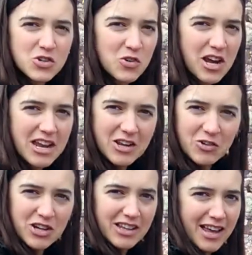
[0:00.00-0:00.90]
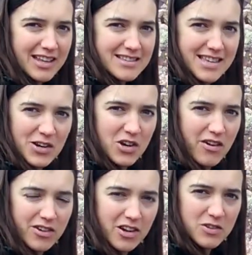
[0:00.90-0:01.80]
and gray and green lichens that are
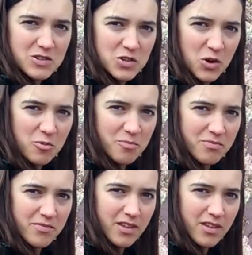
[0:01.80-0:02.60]
covering all the stone.